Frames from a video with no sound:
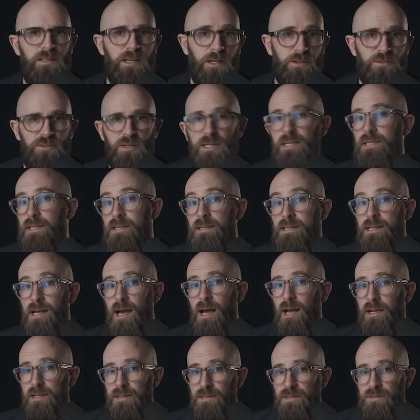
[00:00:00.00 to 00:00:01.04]
the country's
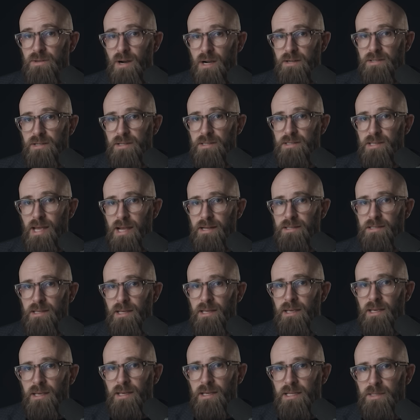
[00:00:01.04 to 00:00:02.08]
entire construction
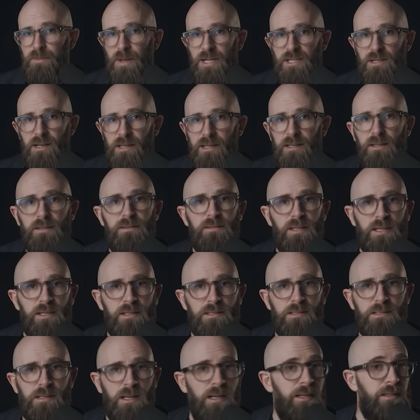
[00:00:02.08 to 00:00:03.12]
sector, especially
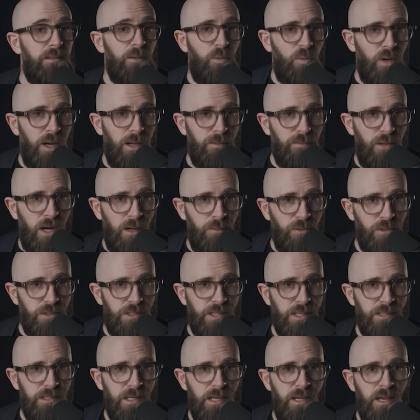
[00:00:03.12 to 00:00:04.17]
things like the White Marble
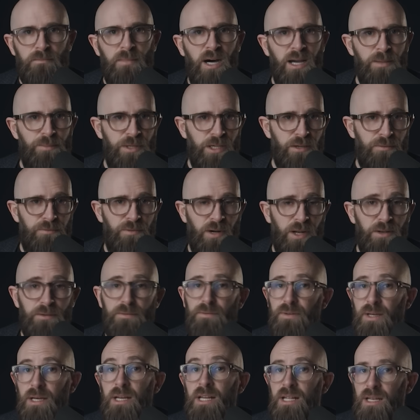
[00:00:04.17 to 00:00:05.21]
City, might be a front
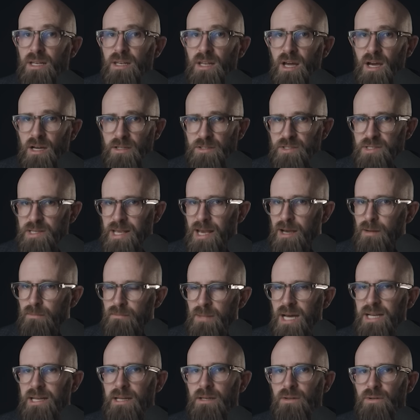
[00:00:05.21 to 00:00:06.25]
for large-scale
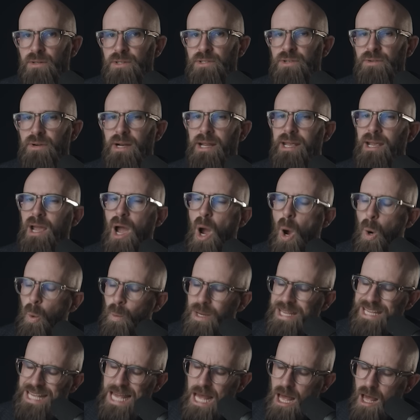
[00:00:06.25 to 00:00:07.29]
money laundering,
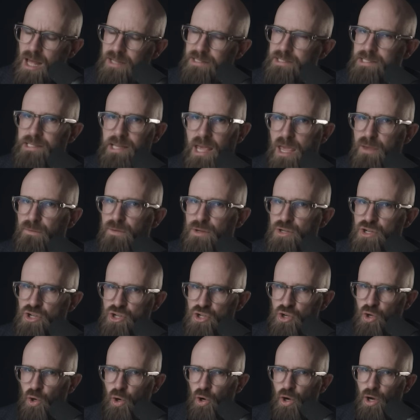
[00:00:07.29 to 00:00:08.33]
we can't say for
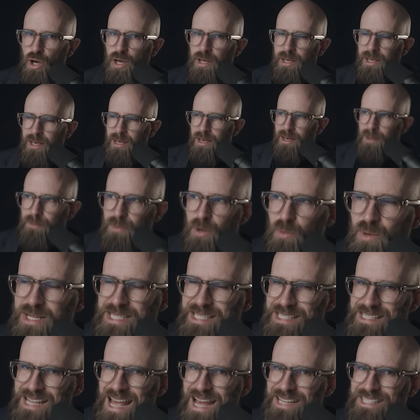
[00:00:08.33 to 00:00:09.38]
sure. But we're
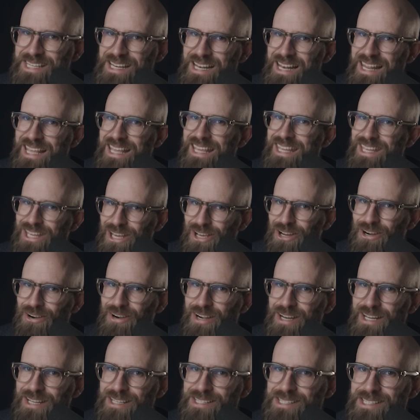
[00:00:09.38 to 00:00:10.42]
certainly
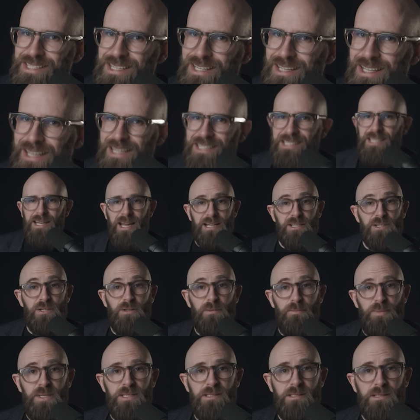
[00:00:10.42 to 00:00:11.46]
curious.
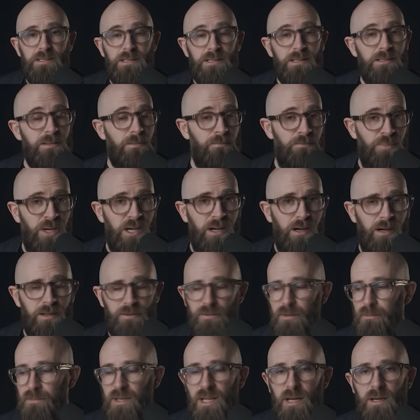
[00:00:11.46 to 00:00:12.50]
International businesses are barred
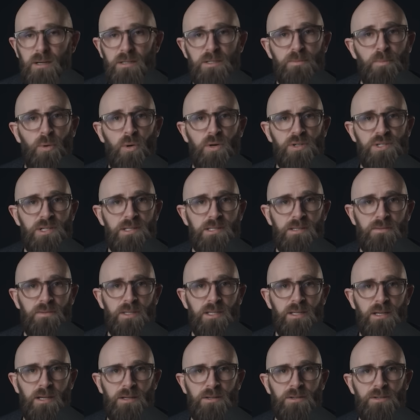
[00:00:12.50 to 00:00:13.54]
from large portions of
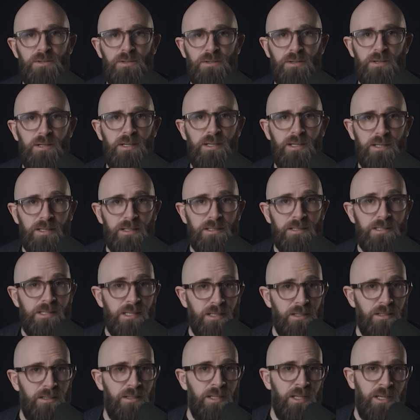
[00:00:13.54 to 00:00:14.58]
the country
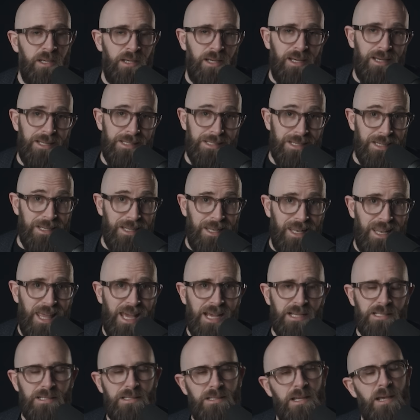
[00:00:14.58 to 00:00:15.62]
until and
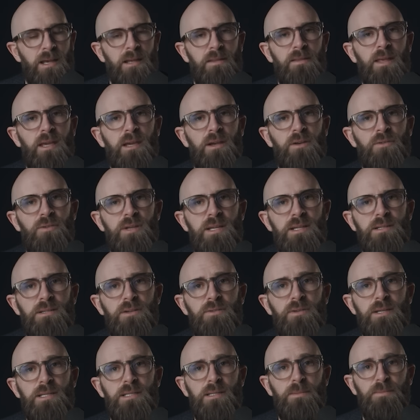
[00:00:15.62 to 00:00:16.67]
unless they agree to
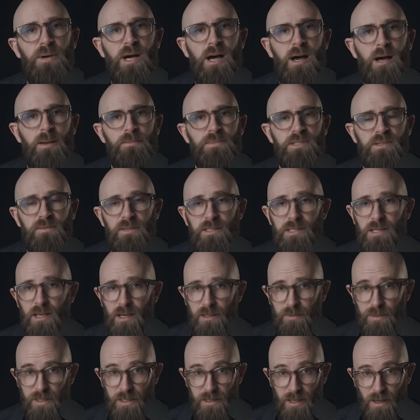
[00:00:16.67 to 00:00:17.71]
grease the palms of the Turkmen